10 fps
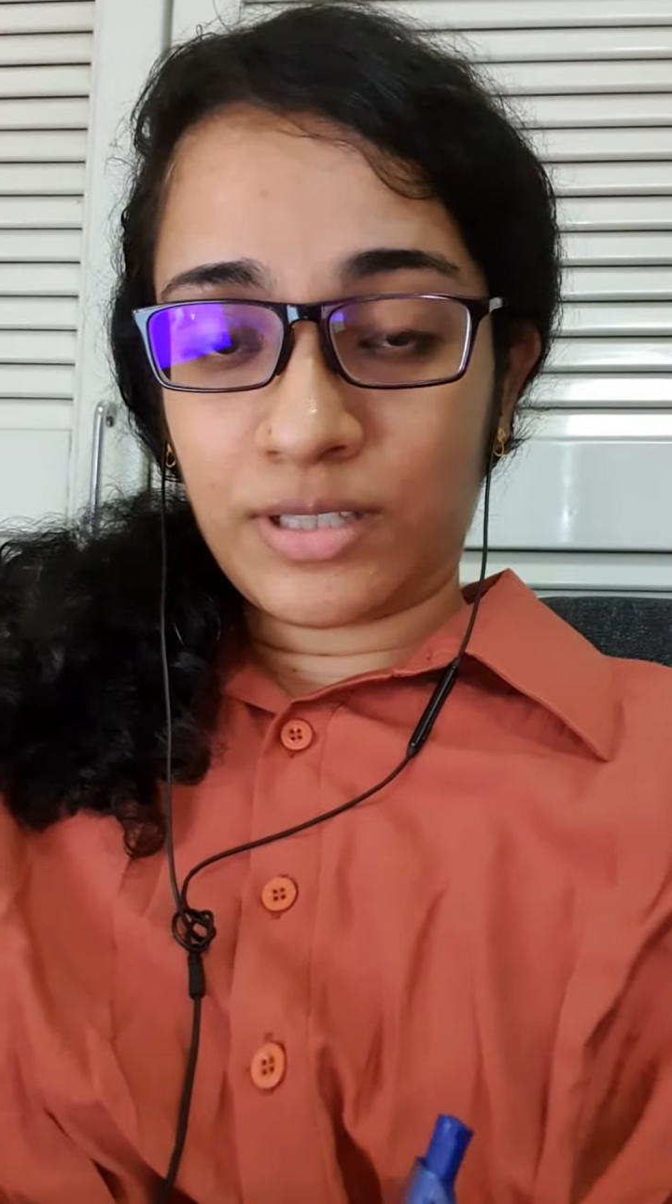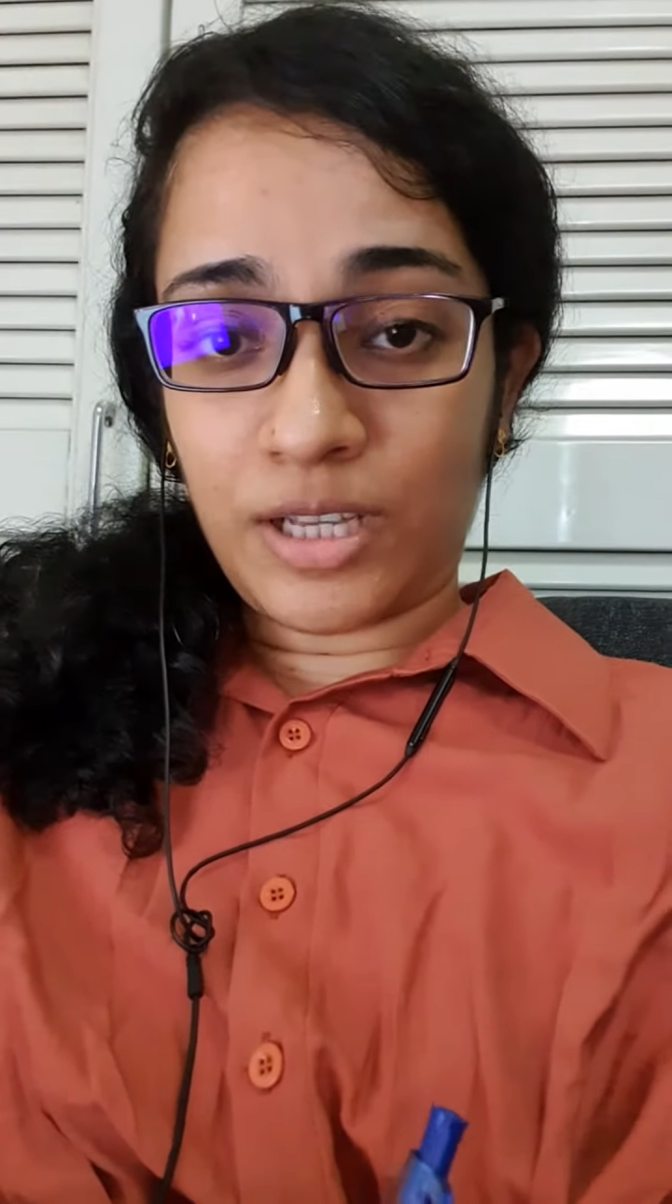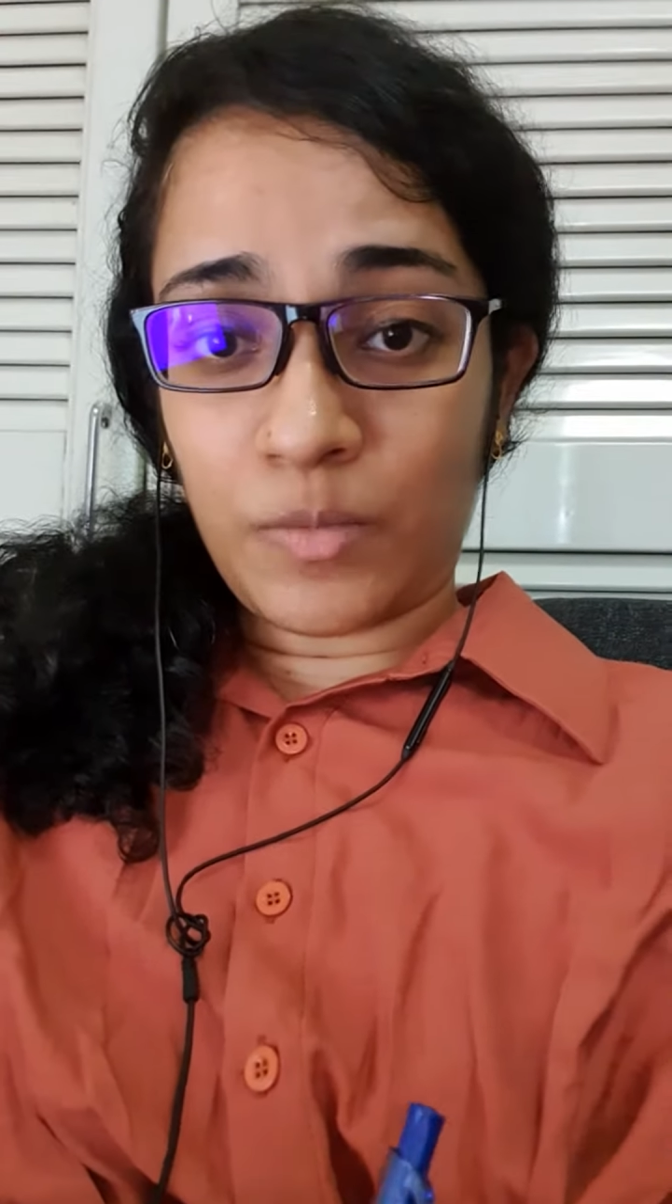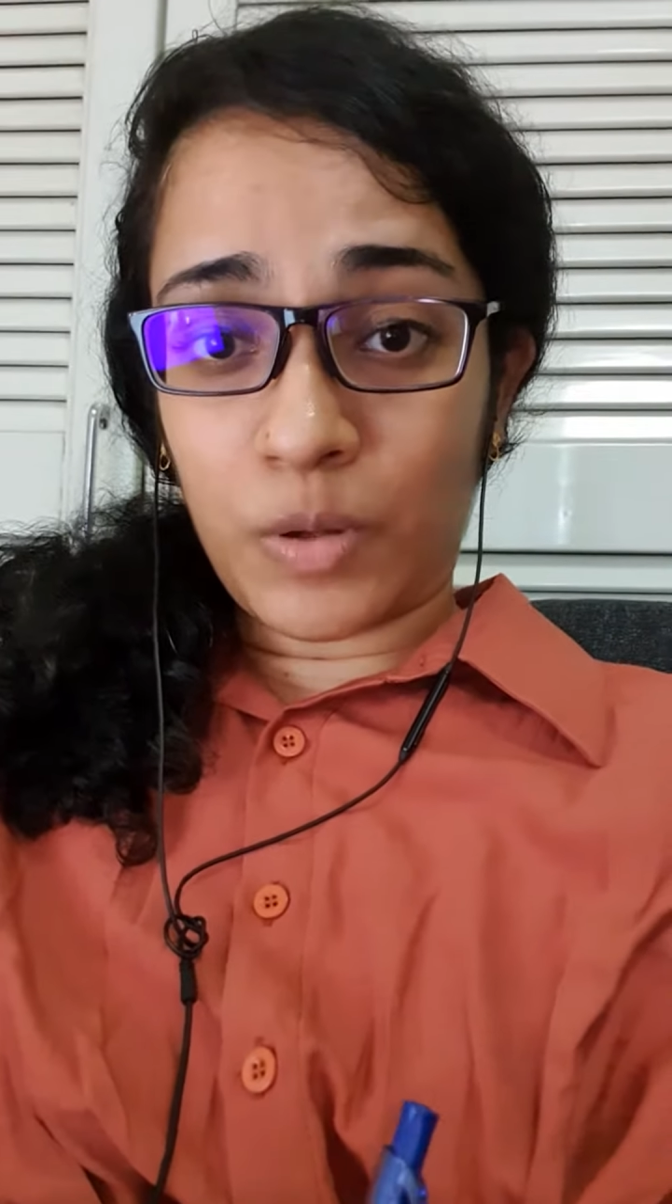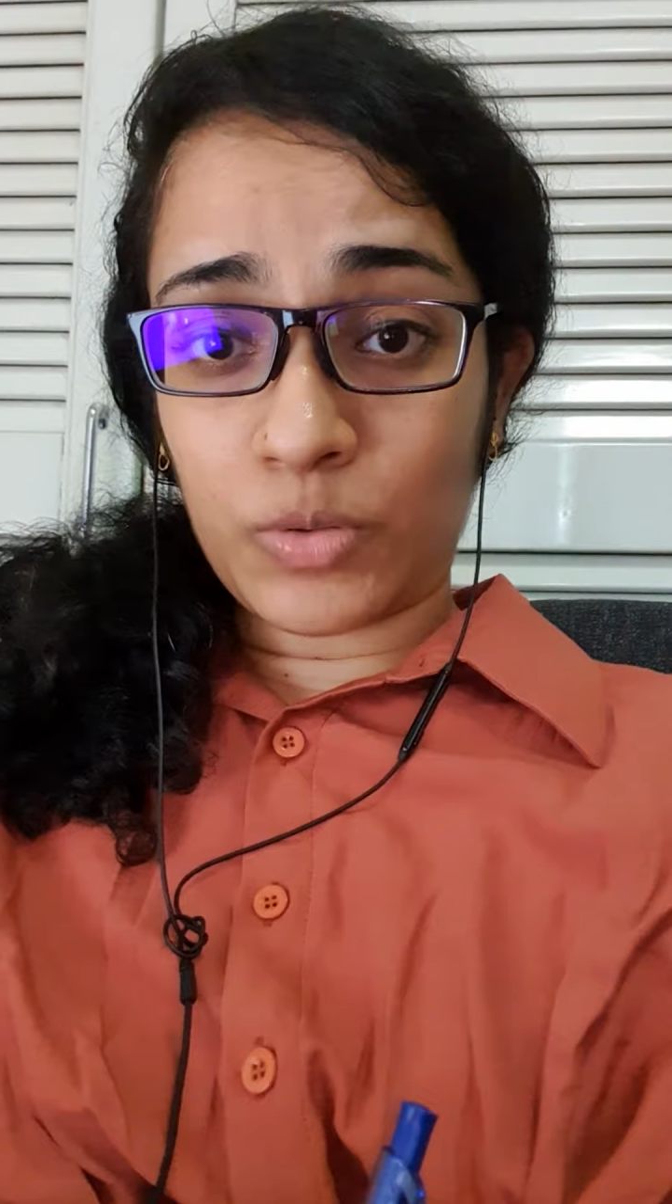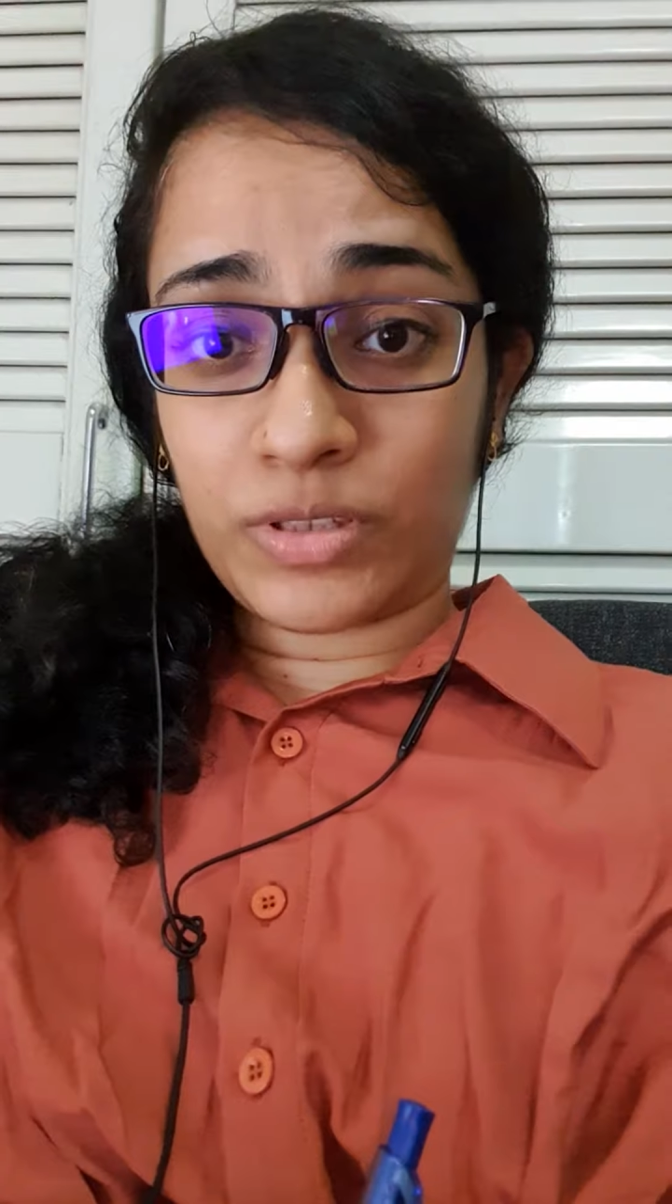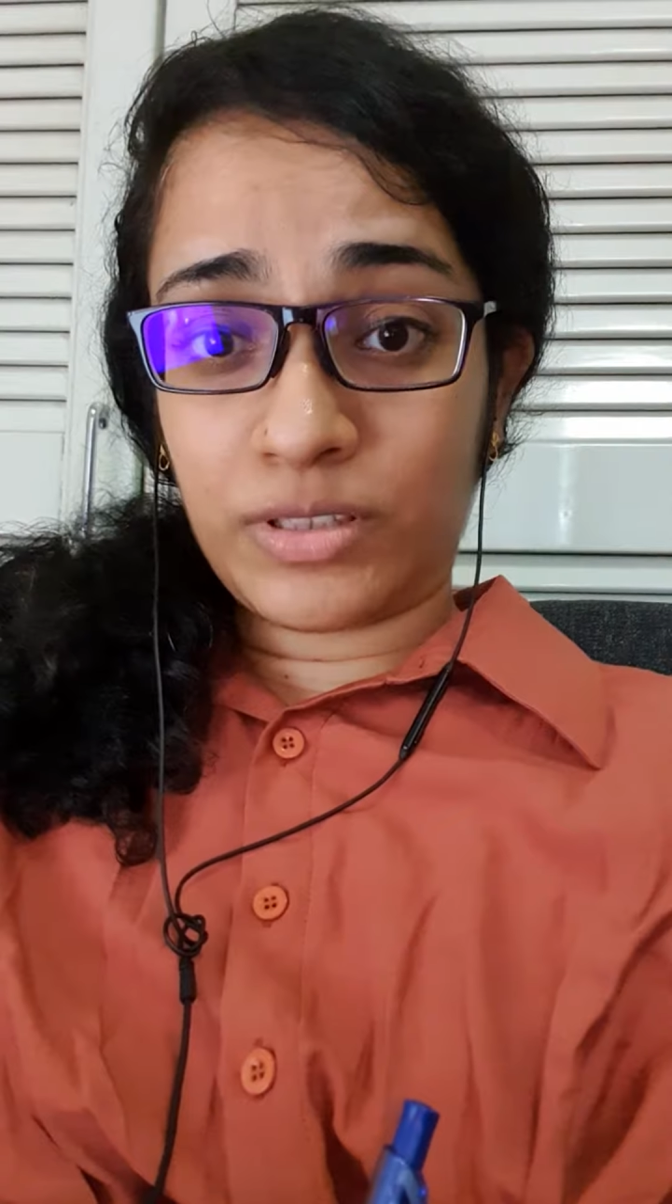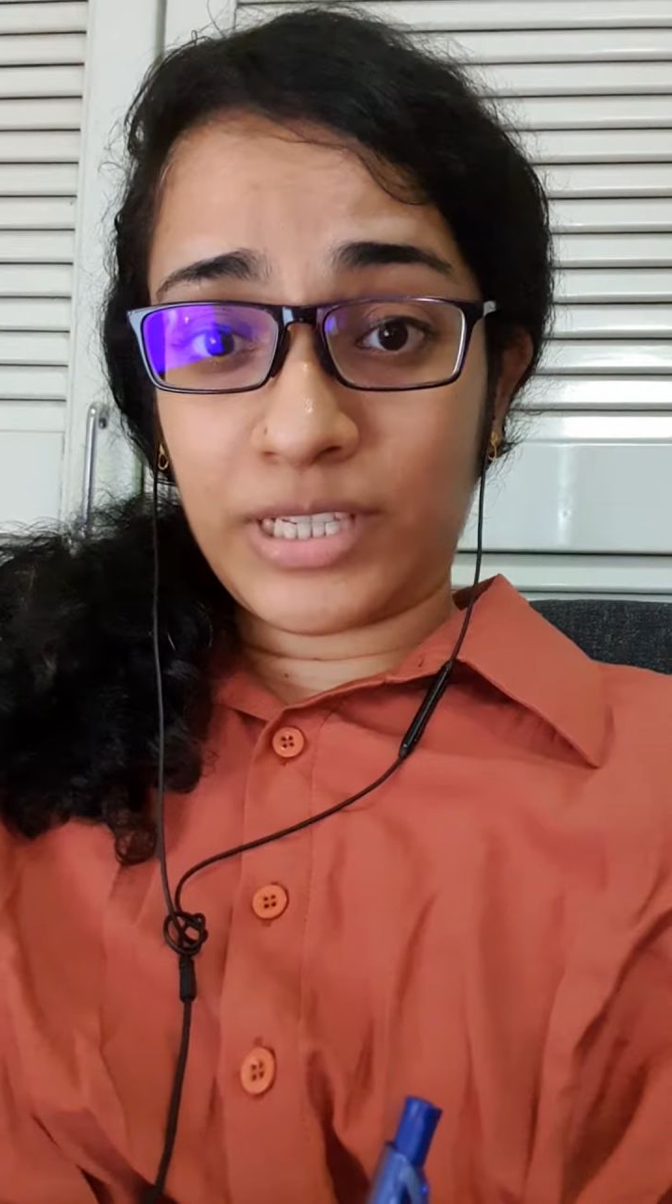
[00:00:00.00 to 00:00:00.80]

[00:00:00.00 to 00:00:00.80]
about the